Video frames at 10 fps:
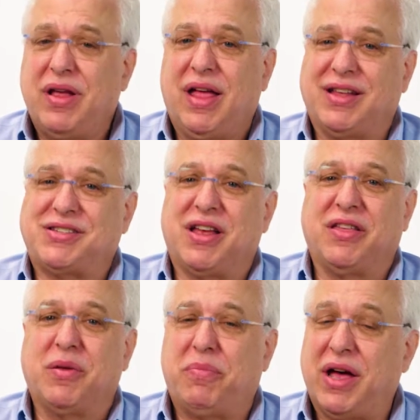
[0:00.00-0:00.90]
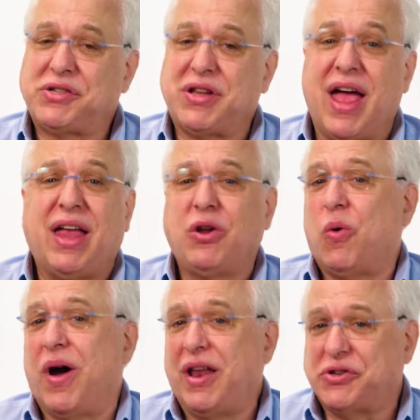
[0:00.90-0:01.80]
and setting the best and
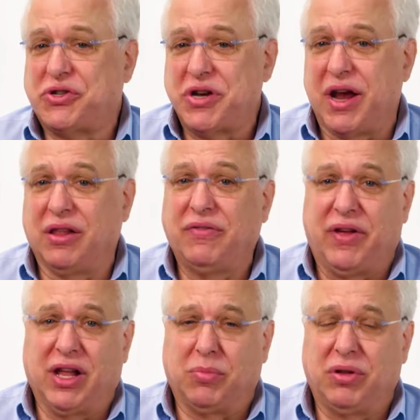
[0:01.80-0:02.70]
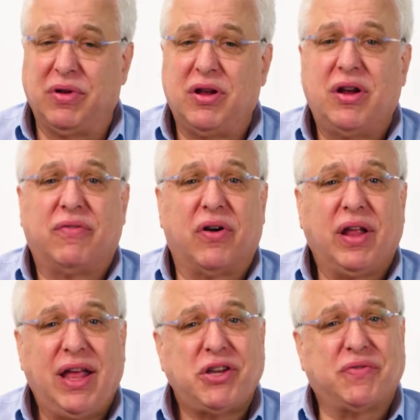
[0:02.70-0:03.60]
quietest channel available for
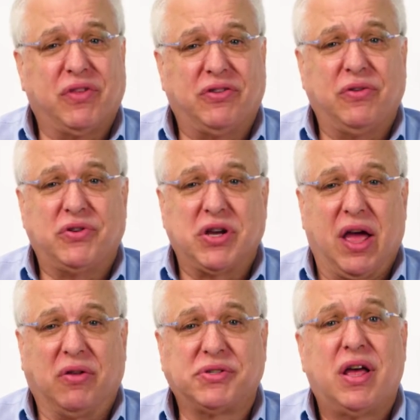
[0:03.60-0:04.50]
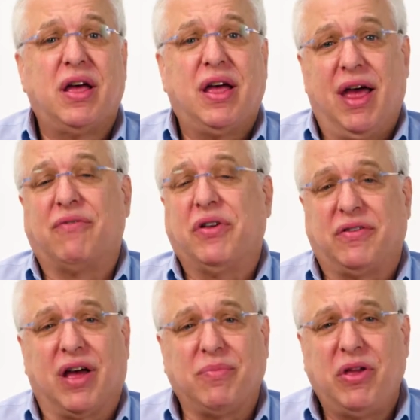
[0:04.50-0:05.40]
each of the 2 channels every
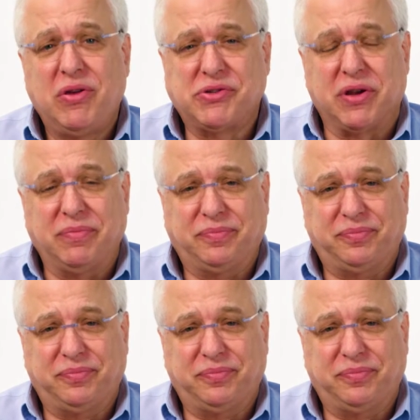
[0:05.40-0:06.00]
time you use it.